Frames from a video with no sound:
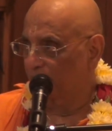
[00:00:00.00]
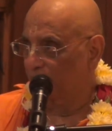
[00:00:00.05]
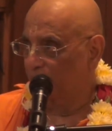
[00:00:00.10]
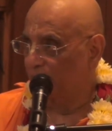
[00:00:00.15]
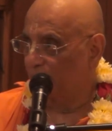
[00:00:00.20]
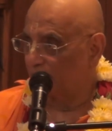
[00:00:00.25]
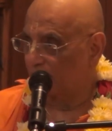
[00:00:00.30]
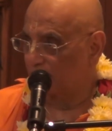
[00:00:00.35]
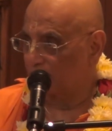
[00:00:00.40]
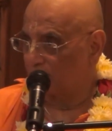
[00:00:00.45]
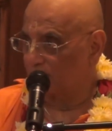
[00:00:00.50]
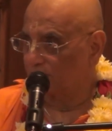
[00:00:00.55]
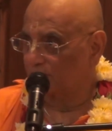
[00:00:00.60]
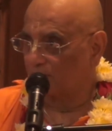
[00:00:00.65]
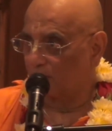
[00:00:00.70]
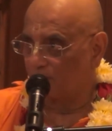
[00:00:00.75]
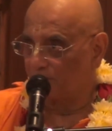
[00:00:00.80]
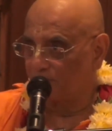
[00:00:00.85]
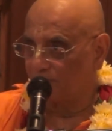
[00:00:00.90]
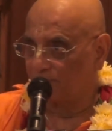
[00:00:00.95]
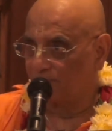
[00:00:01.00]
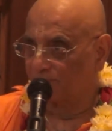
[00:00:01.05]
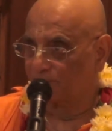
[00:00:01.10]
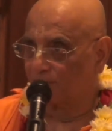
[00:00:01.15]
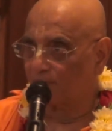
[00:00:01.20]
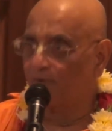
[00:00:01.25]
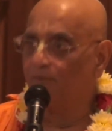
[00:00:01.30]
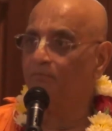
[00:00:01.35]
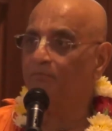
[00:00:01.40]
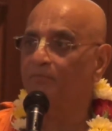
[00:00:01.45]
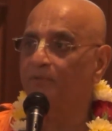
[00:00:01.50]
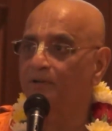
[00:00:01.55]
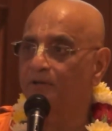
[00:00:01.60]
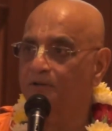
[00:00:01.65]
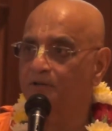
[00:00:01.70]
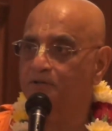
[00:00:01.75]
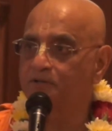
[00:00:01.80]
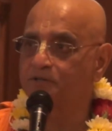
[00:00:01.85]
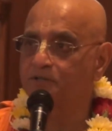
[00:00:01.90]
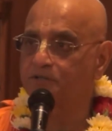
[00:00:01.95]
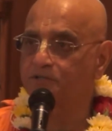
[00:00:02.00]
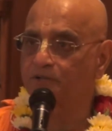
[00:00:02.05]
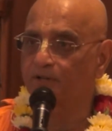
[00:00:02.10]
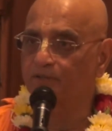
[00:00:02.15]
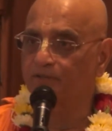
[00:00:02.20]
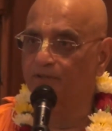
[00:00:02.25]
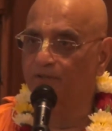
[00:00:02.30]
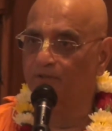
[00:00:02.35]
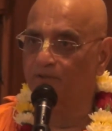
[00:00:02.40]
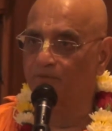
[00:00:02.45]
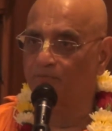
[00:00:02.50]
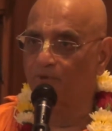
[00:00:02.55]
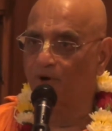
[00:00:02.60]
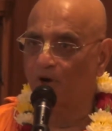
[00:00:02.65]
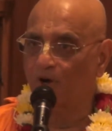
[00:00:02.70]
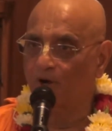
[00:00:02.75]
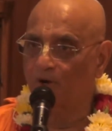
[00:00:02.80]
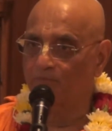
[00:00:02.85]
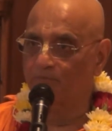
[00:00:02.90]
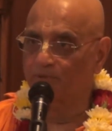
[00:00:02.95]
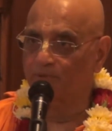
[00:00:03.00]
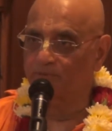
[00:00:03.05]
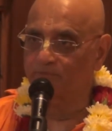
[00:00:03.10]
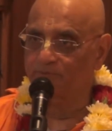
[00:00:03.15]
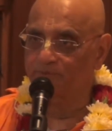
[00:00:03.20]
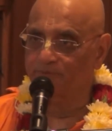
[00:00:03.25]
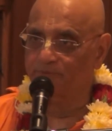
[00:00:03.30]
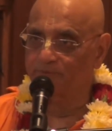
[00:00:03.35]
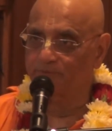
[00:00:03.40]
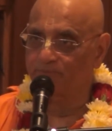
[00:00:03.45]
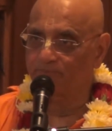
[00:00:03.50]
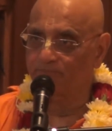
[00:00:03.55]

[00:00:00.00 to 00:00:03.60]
that is coming from Sri Chaitanya Mahaprabhu.